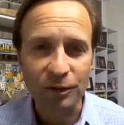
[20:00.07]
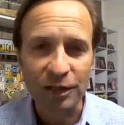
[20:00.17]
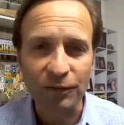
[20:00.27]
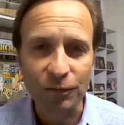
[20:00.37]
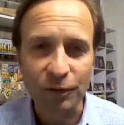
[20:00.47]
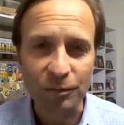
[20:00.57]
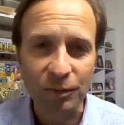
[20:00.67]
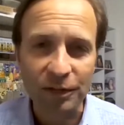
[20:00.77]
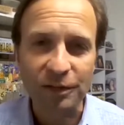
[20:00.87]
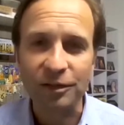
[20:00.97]
safe
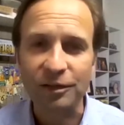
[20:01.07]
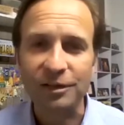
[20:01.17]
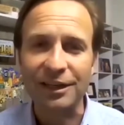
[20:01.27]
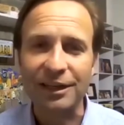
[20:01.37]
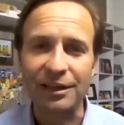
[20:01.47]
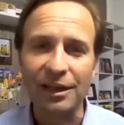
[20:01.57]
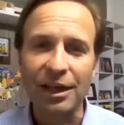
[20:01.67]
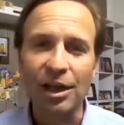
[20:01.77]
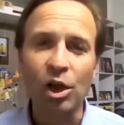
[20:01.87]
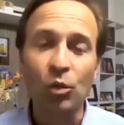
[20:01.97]
workplace? And you say,
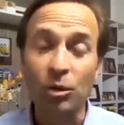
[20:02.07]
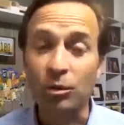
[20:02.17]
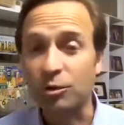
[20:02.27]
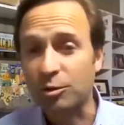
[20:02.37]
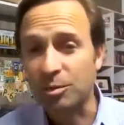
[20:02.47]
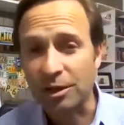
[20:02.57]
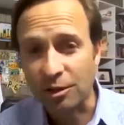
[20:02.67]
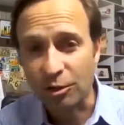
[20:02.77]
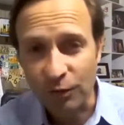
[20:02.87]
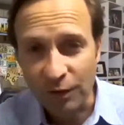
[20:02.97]
well, with respect to
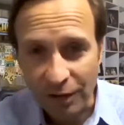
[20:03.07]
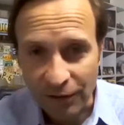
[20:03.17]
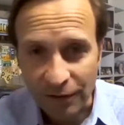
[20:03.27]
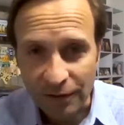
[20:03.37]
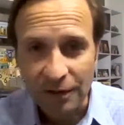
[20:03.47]
COVID, nothing.